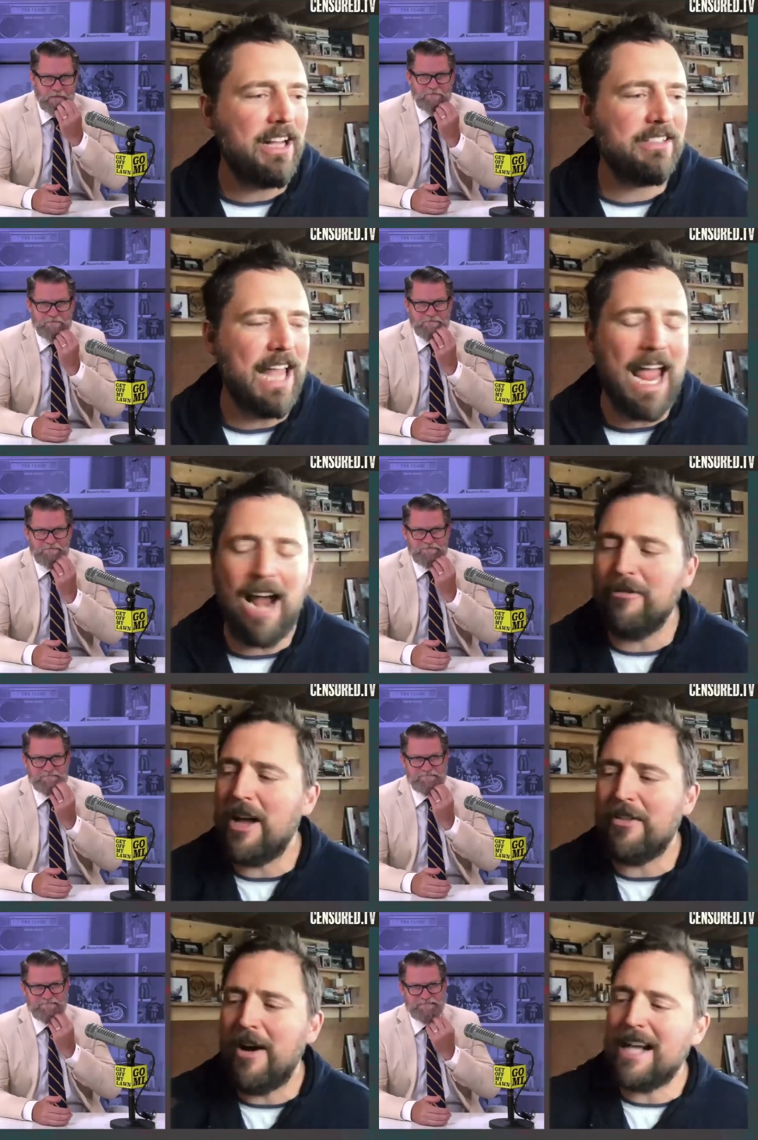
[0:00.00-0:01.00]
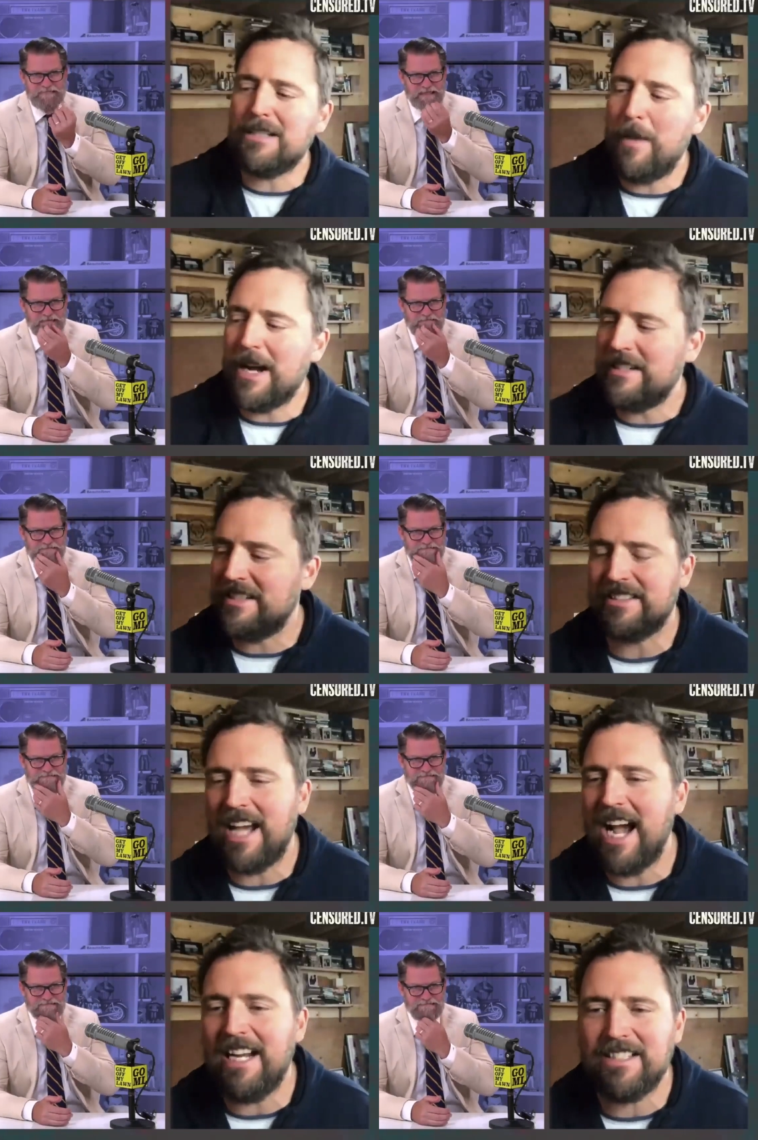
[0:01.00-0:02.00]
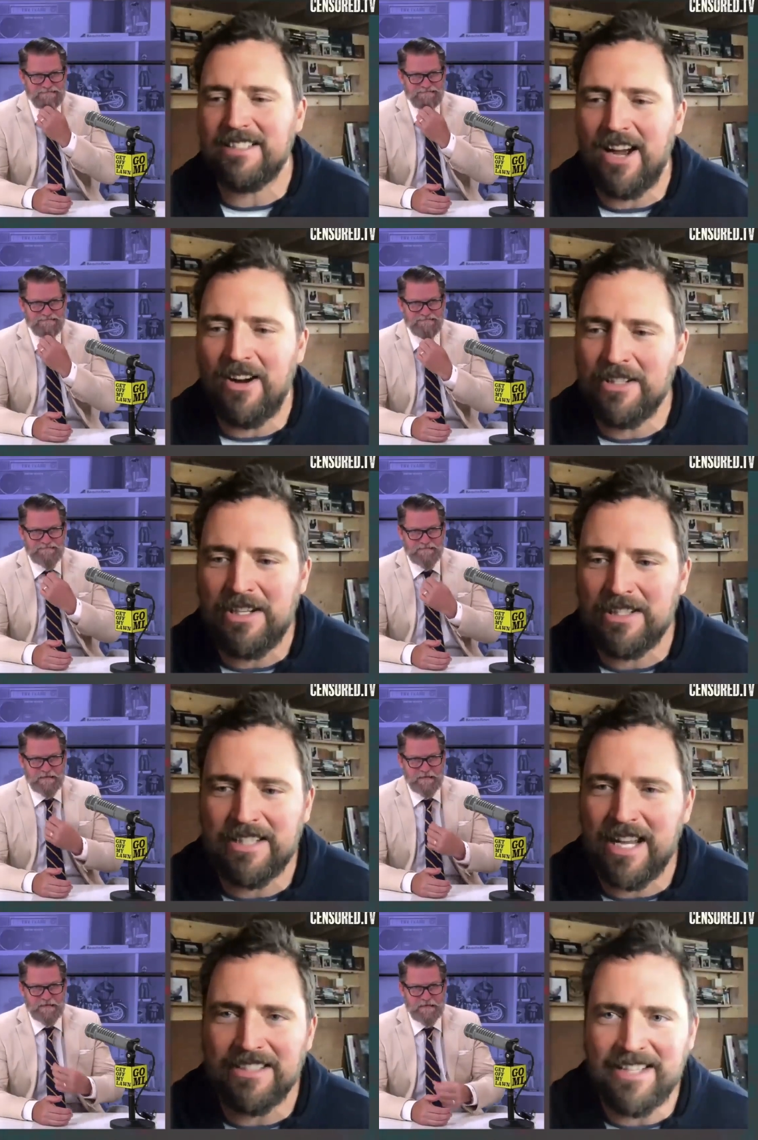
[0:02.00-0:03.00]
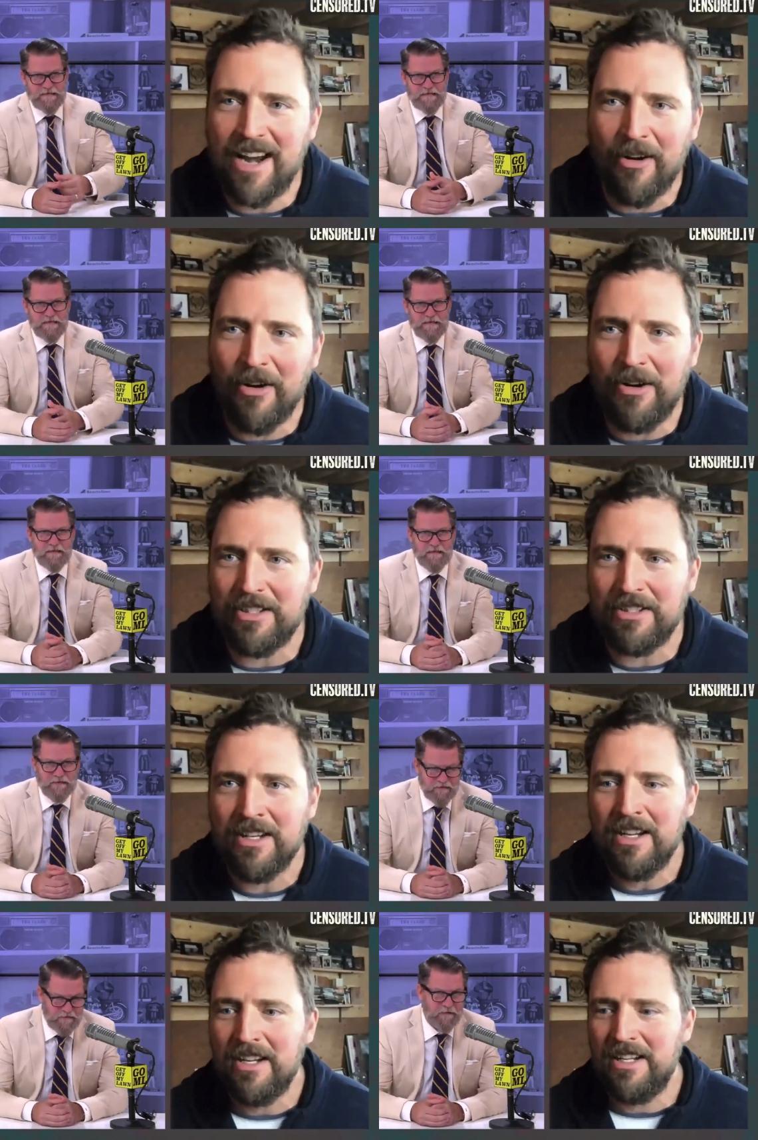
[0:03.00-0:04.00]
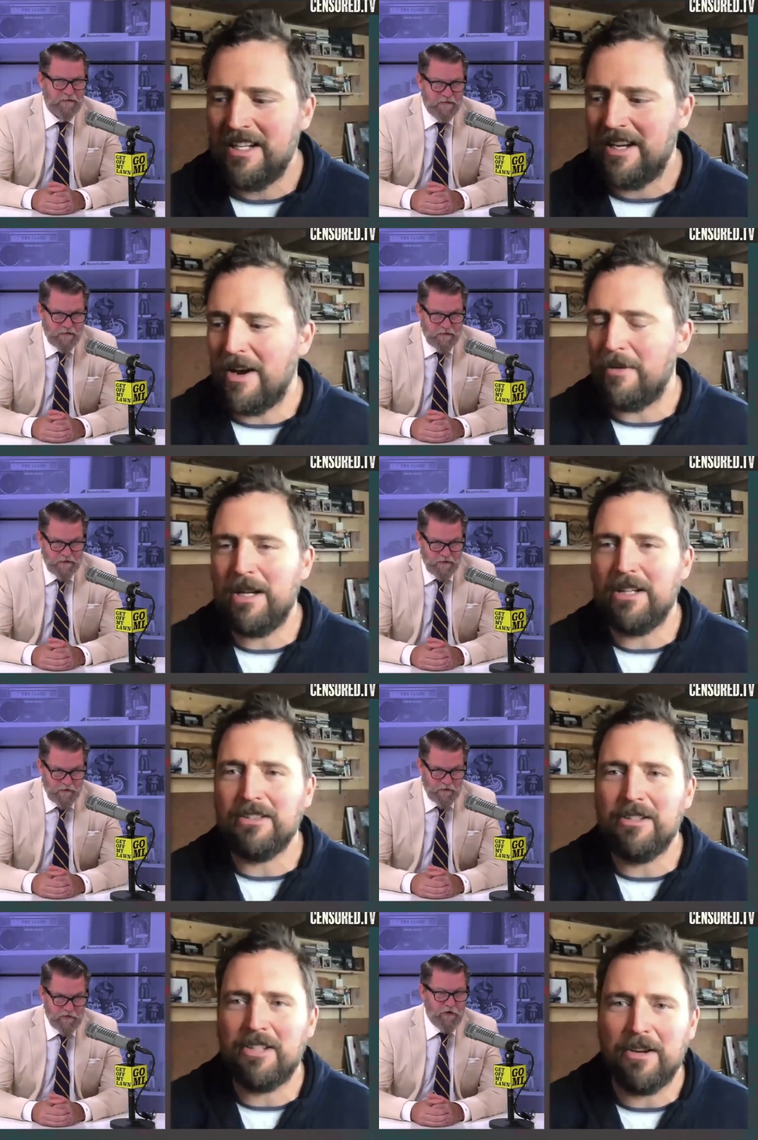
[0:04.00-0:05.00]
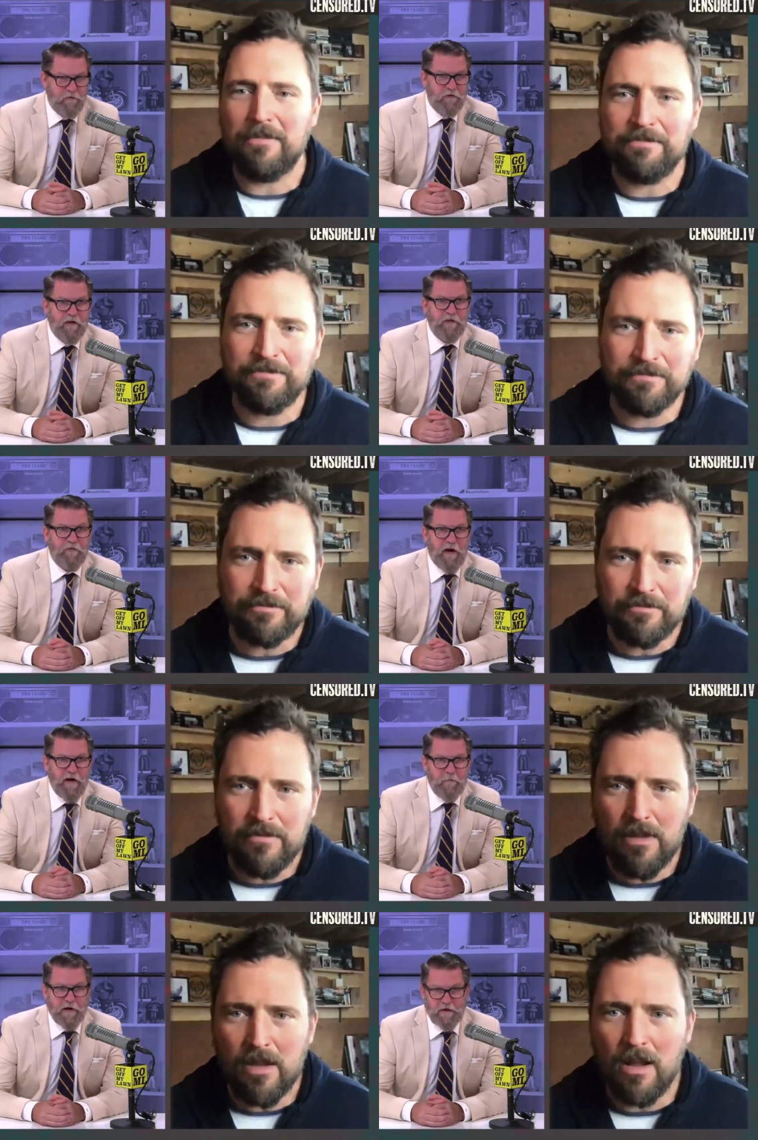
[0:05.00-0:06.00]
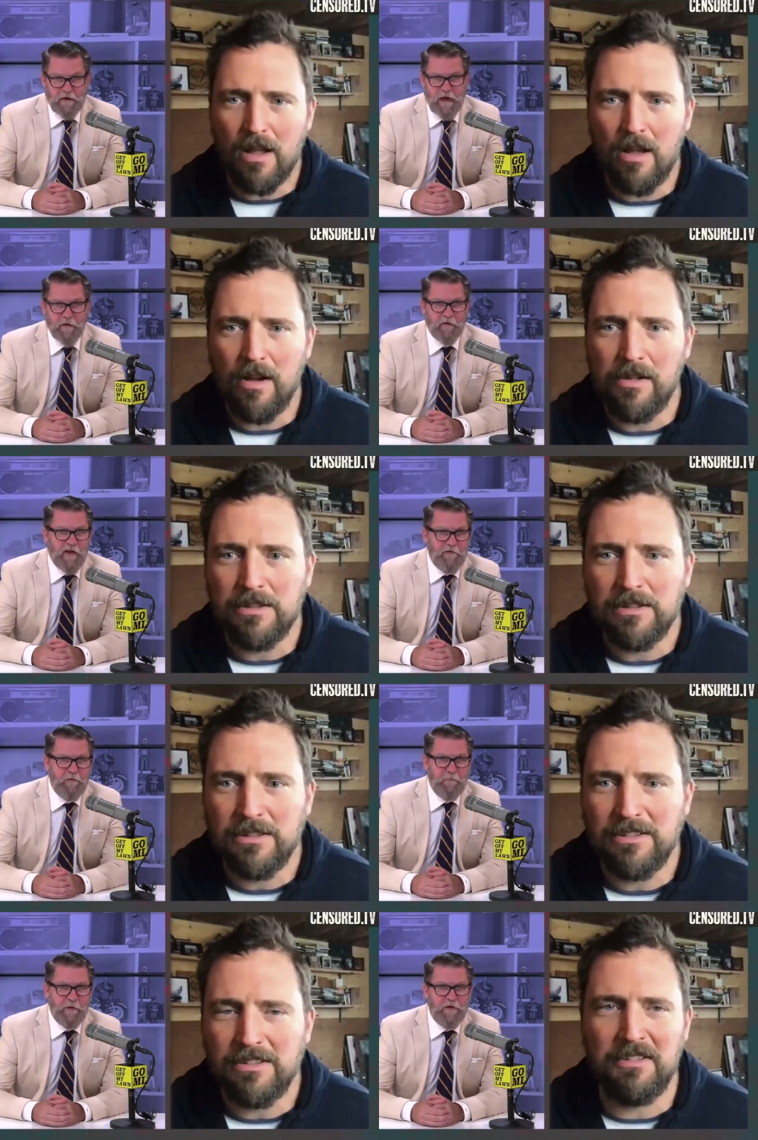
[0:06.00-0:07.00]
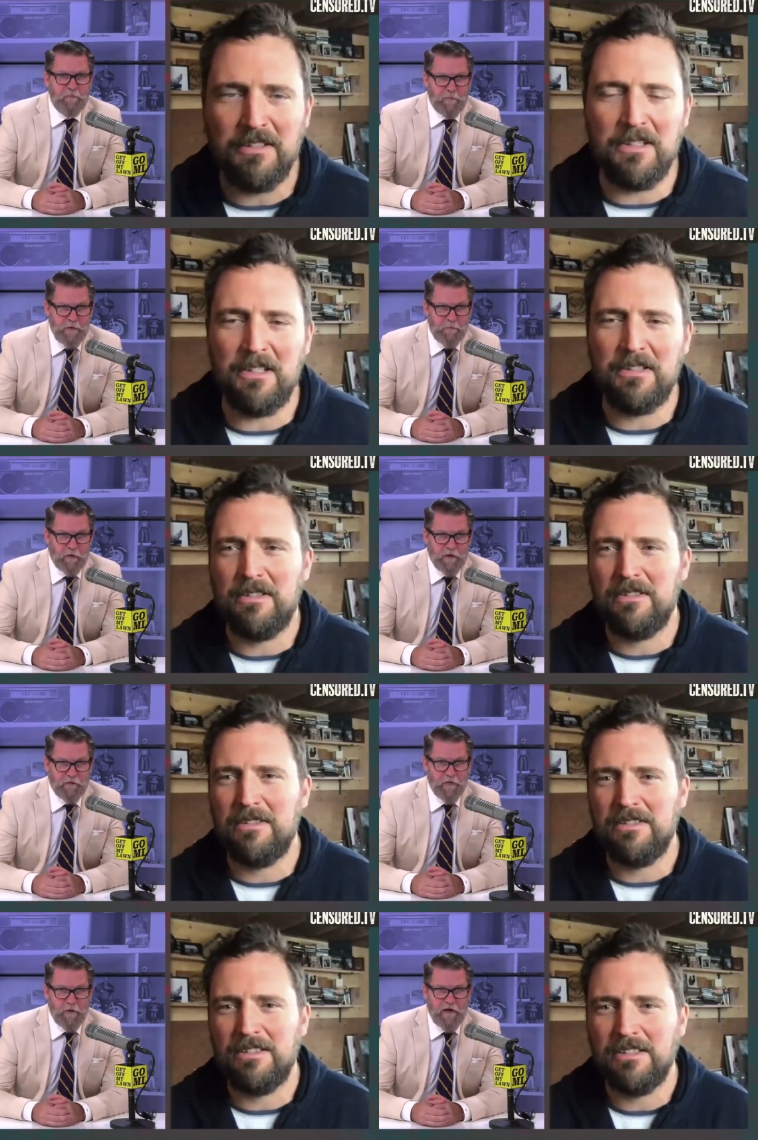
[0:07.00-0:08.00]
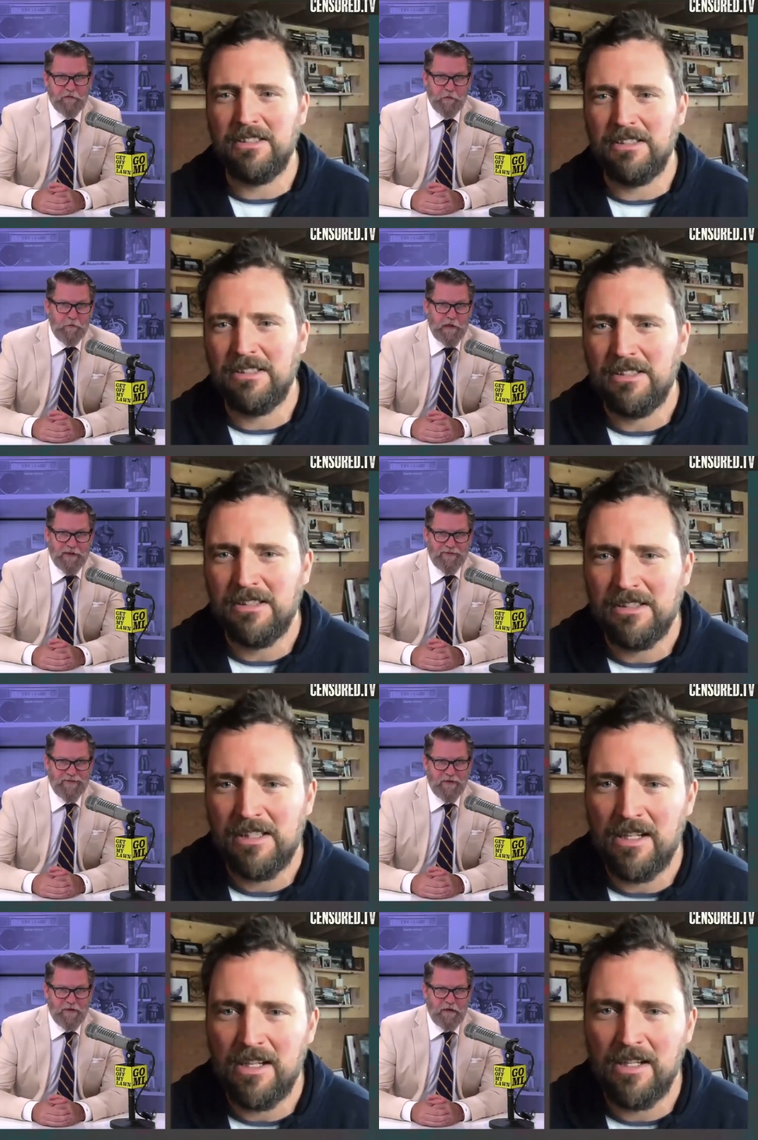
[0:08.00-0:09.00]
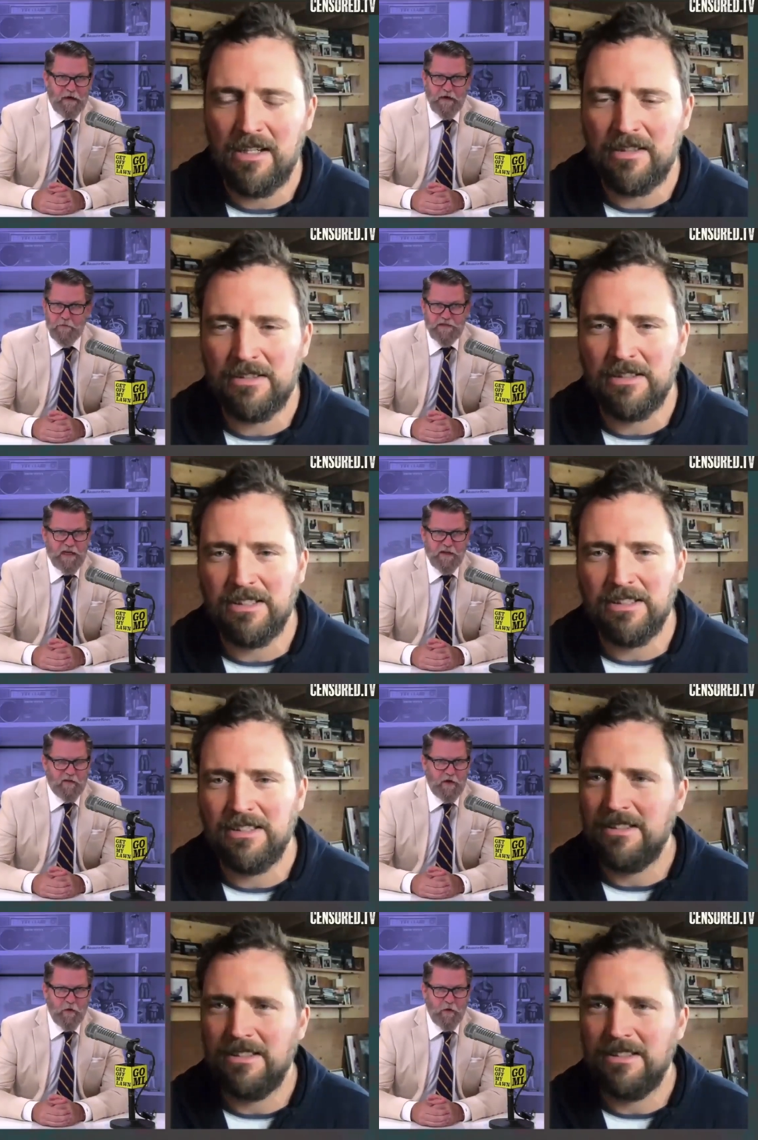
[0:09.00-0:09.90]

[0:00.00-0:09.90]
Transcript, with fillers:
Speaker 1: because every other aspect of society is telling you to stay sterile and you know be a loser.
Speaker 2: It's good for the environment. Out of seven billion people, if you have two less. I always say it's like